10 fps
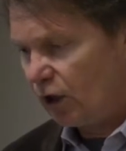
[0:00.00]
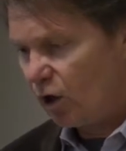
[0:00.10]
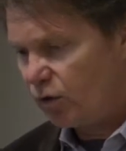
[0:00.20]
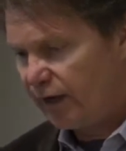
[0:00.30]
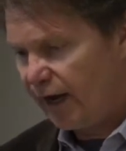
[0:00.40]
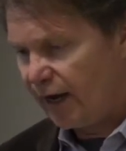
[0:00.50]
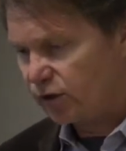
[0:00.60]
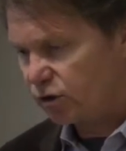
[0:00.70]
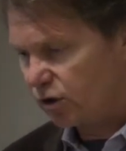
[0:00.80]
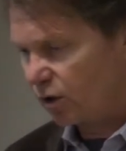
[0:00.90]

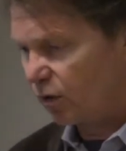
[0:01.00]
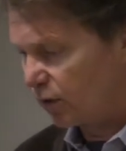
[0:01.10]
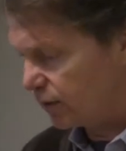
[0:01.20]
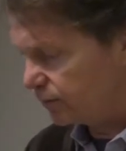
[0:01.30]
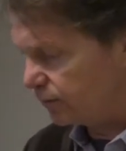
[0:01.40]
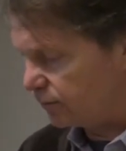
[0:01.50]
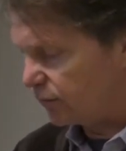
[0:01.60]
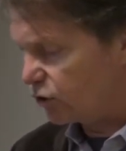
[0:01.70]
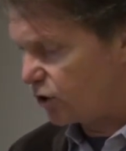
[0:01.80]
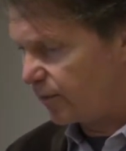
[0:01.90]
Okay, so
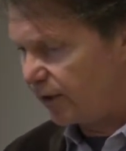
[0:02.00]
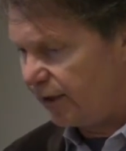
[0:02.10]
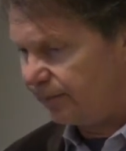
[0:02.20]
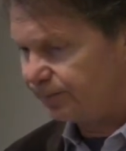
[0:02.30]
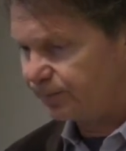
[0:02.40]
a summary.